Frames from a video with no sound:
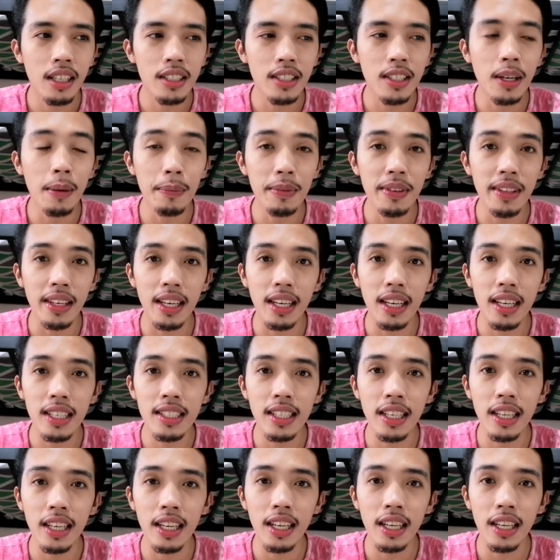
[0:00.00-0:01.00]
something.
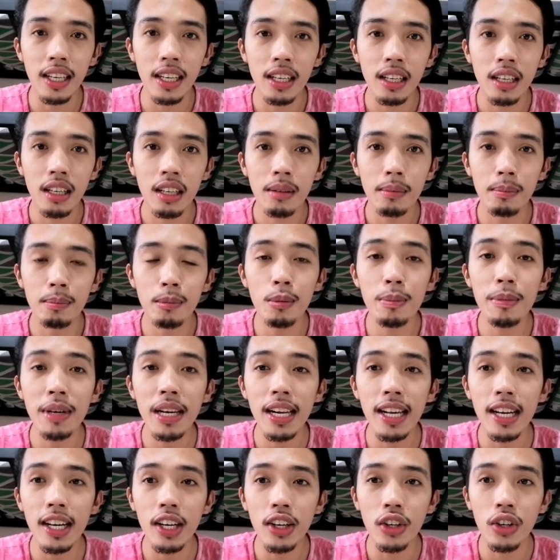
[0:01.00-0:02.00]
Kasi
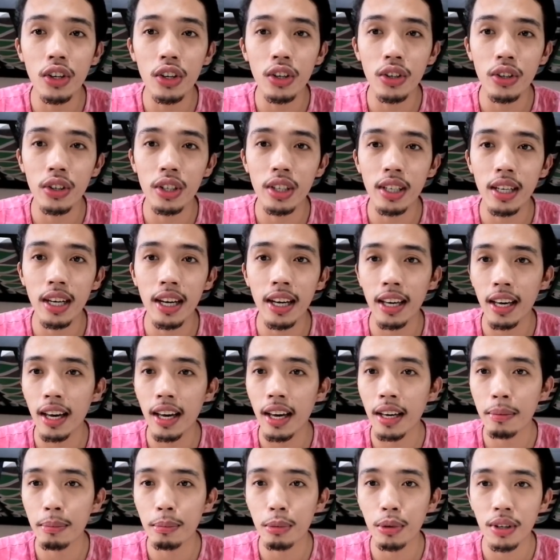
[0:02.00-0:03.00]
bumili ako, or
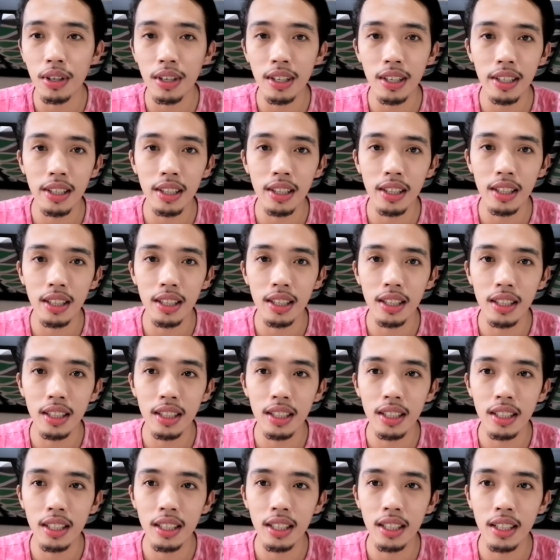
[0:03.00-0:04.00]
I bought
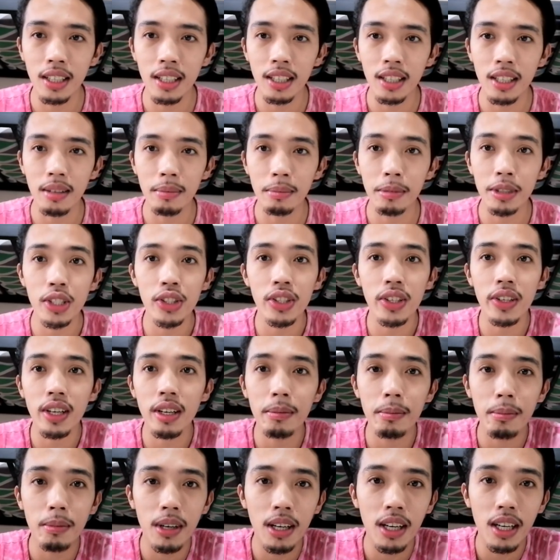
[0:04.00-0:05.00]

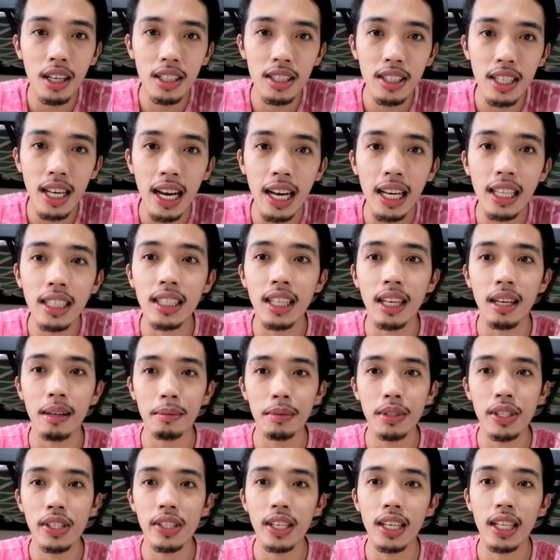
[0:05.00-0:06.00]
mystery box
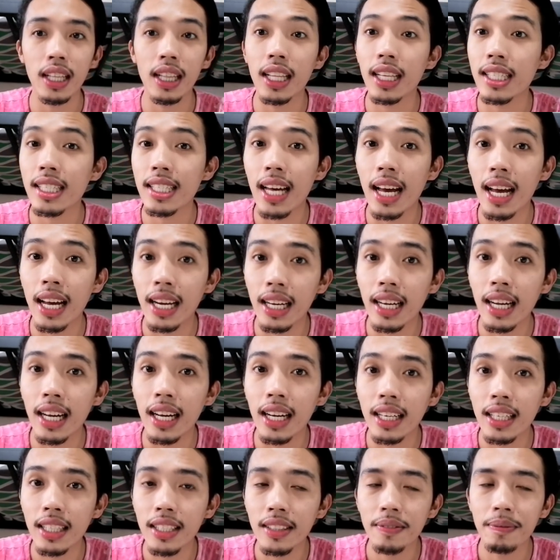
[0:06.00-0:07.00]
items in
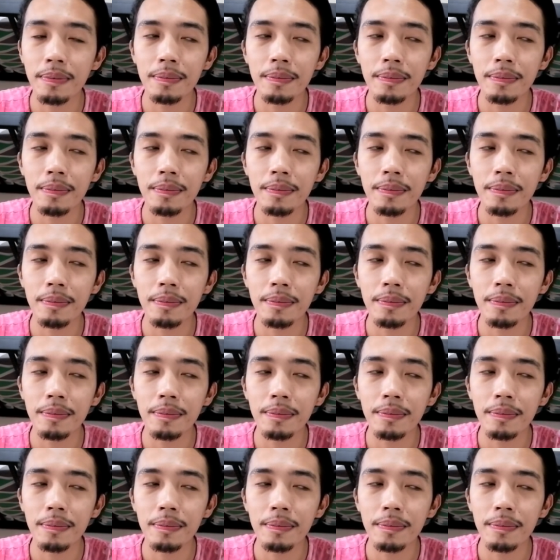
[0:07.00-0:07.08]
Lazada.